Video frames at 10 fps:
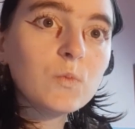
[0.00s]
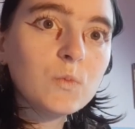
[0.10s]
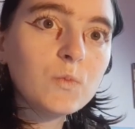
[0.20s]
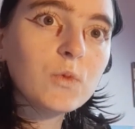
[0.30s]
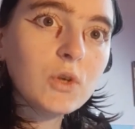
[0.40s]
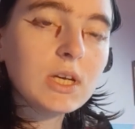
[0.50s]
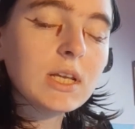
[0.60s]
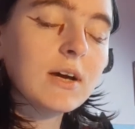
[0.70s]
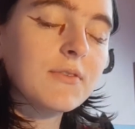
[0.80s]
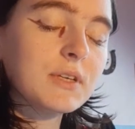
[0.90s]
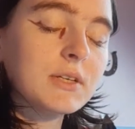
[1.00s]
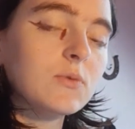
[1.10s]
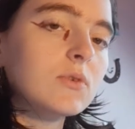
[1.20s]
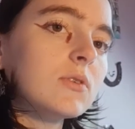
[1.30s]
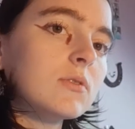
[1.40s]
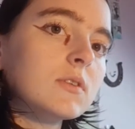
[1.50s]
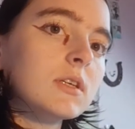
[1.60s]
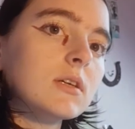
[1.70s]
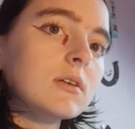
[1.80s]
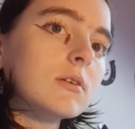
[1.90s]
you can have
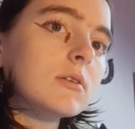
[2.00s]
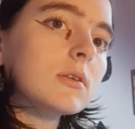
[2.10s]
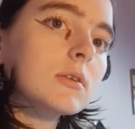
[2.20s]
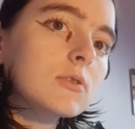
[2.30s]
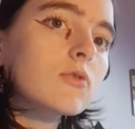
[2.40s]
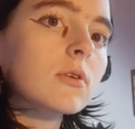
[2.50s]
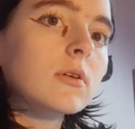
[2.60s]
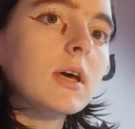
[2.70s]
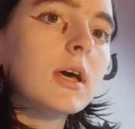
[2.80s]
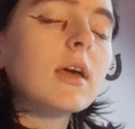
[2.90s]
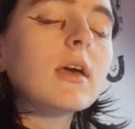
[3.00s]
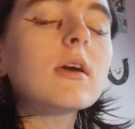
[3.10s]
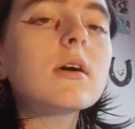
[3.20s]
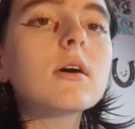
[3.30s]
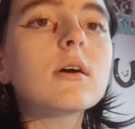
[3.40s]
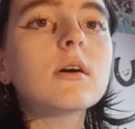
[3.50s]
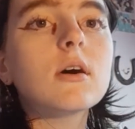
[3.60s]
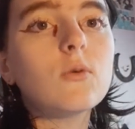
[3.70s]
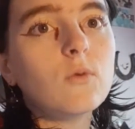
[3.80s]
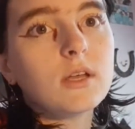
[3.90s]
difficulty controlling
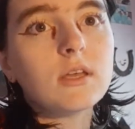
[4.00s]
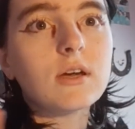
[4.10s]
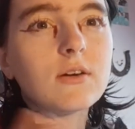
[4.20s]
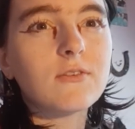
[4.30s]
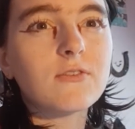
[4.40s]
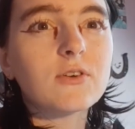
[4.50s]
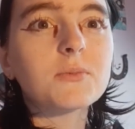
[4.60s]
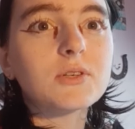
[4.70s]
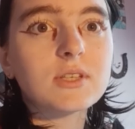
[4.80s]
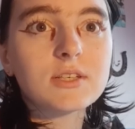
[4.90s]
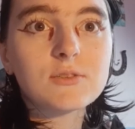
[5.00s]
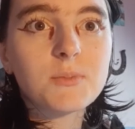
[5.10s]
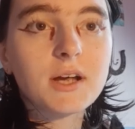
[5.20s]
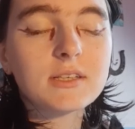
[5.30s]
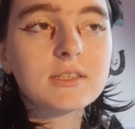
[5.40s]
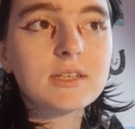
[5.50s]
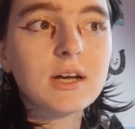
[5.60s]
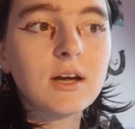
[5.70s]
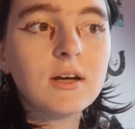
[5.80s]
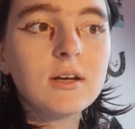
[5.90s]
when you have verbal
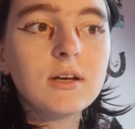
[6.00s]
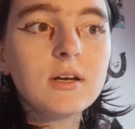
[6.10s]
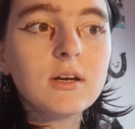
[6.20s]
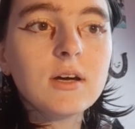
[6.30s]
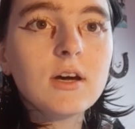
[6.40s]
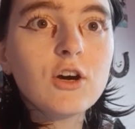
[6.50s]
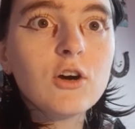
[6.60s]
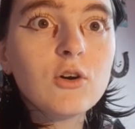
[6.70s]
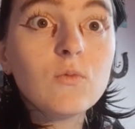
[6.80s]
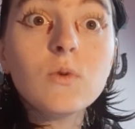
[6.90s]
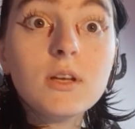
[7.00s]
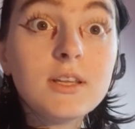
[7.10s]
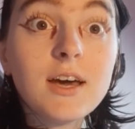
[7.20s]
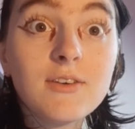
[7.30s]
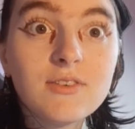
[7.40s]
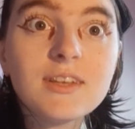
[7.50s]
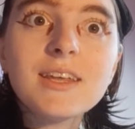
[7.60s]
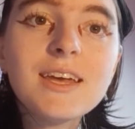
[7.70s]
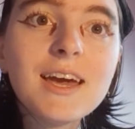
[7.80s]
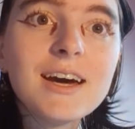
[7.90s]
dyspraxia. We
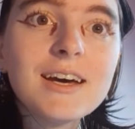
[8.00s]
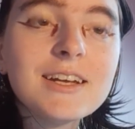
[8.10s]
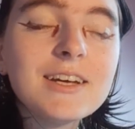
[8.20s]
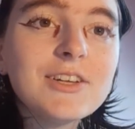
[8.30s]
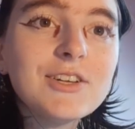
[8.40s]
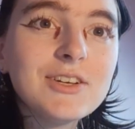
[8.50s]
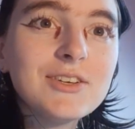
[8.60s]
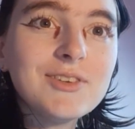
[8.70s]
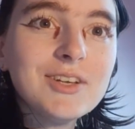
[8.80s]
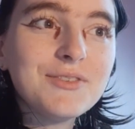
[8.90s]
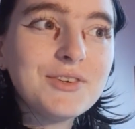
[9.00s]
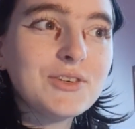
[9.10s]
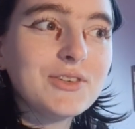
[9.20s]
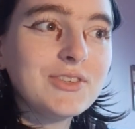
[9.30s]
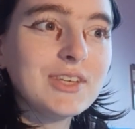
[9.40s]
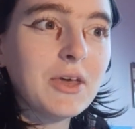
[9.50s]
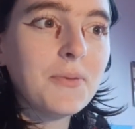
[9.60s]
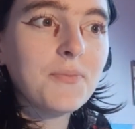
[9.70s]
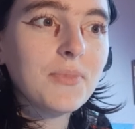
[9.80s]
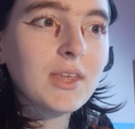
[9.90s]
definitely had a lot of difficulty.
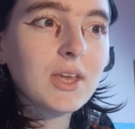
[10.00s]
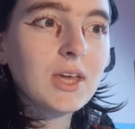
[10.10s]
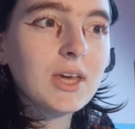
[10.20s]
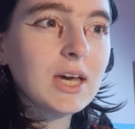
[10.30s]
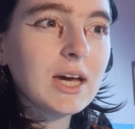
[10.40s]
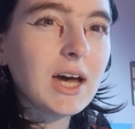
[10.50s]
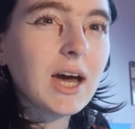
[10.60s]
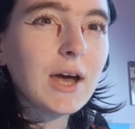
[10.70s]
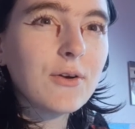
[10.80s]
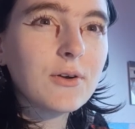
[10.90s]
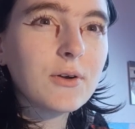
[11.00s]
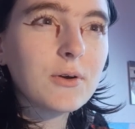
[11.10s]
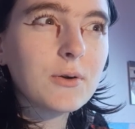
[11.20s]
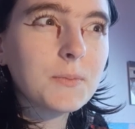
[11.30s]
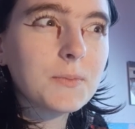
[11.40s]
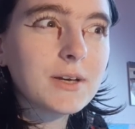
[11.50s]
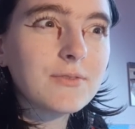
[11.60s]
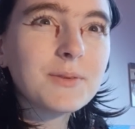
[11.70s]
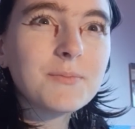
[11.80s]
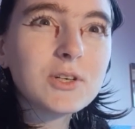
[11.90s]
I
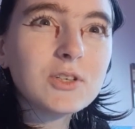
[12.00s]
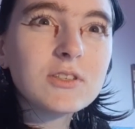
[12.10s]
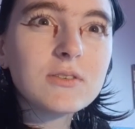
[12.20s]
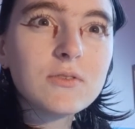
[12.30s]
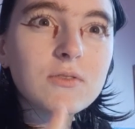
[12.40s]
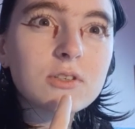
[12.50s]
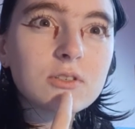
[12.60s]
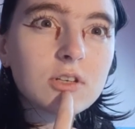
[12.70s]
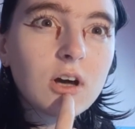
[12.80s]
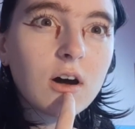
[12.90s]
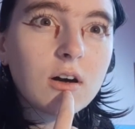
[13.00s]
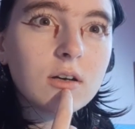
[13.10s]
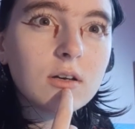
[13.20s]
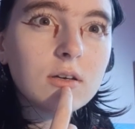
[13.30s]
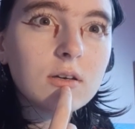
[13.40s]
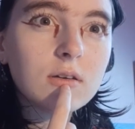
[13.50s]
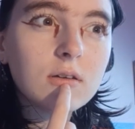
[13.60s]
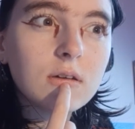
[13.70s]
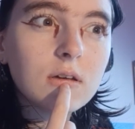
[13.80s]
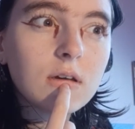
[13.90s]
think mostly with our tongue.
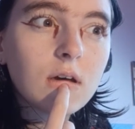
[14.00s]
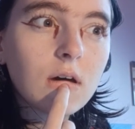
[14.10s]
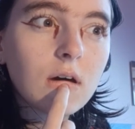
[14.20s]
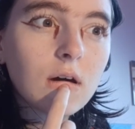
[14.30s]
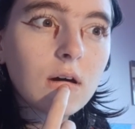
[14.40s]
I